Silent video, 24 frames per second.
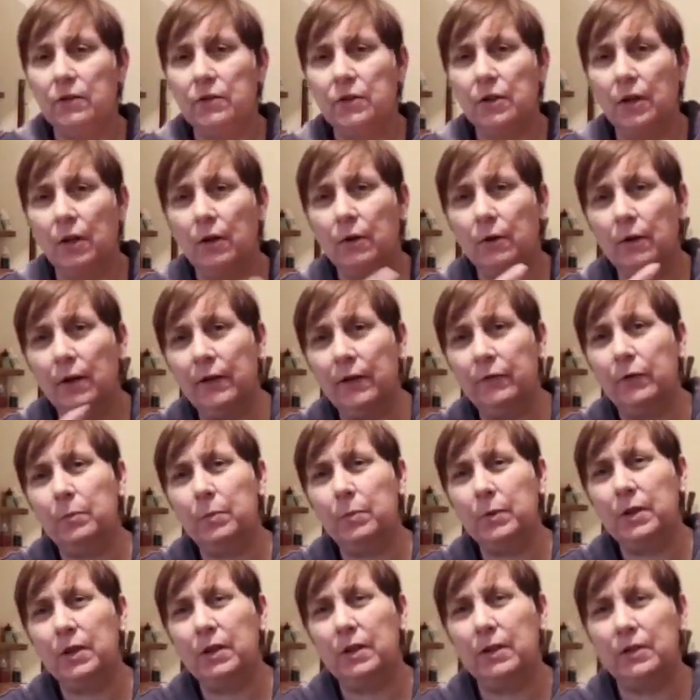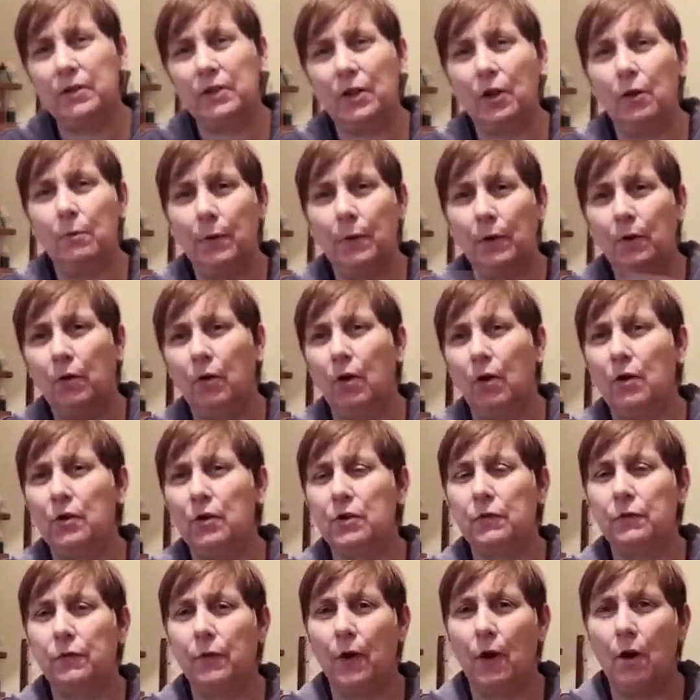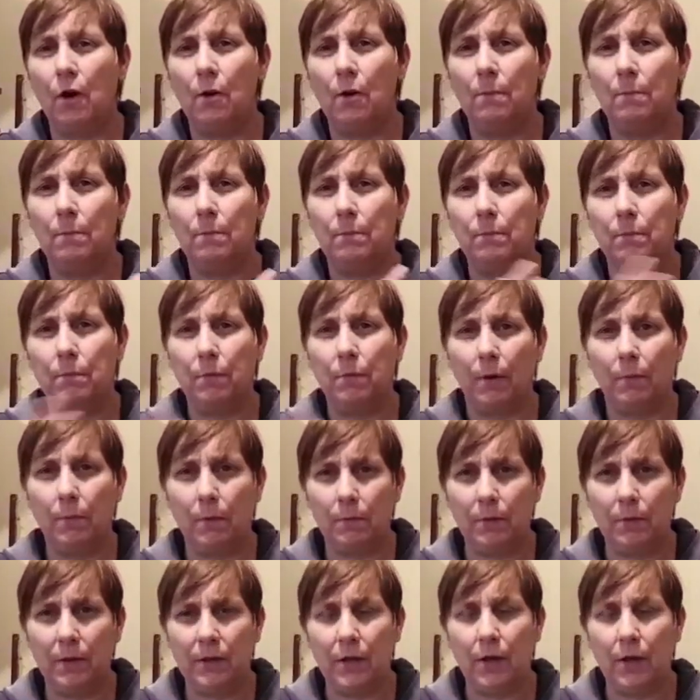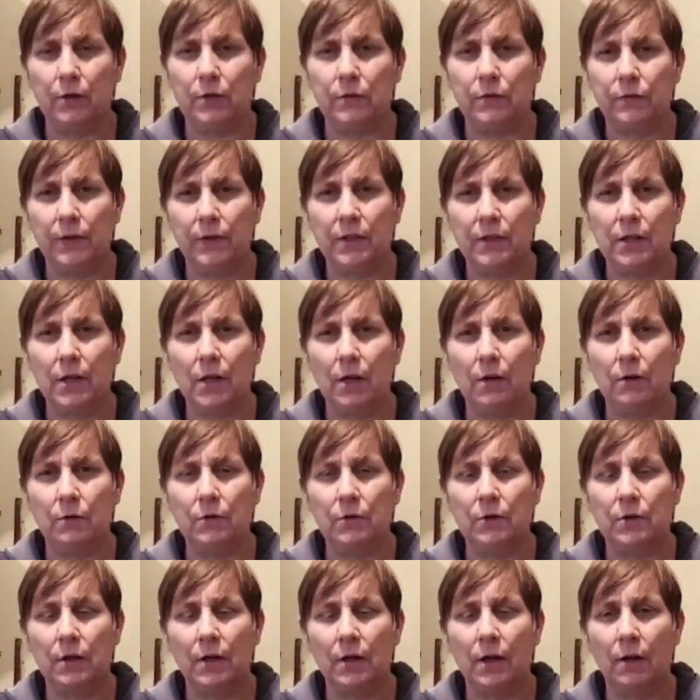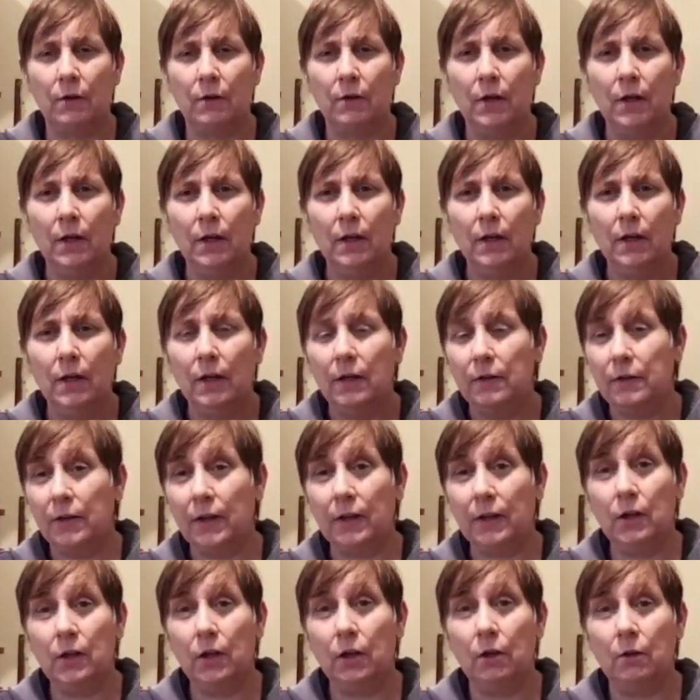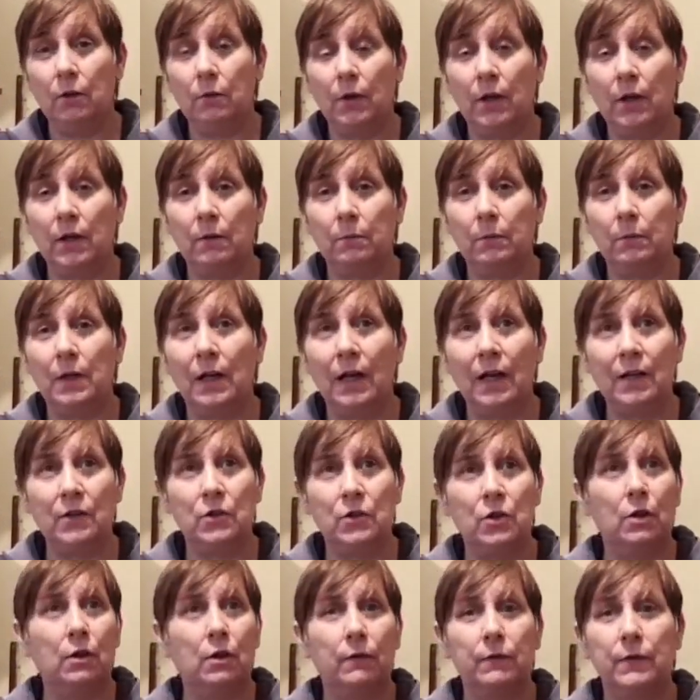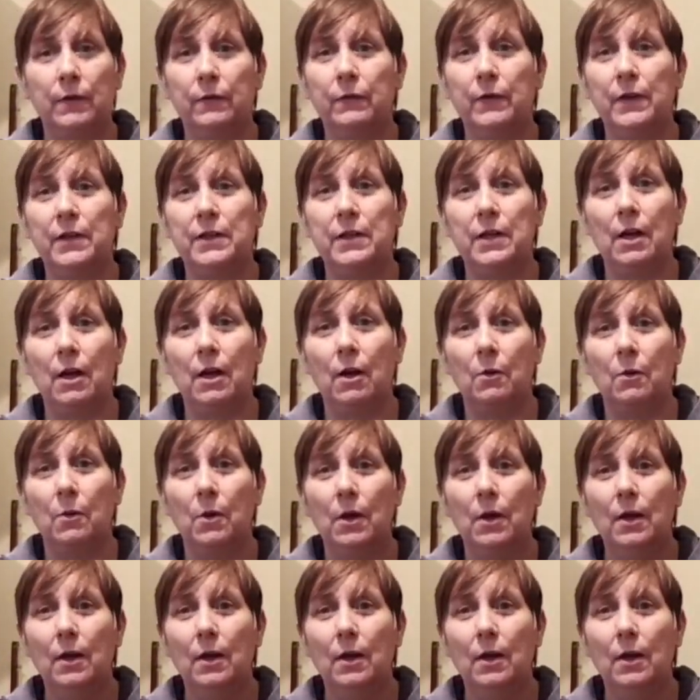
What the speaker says: So everybody that's come across from probably those videos, you know, thank you, and I'm glad you love the video.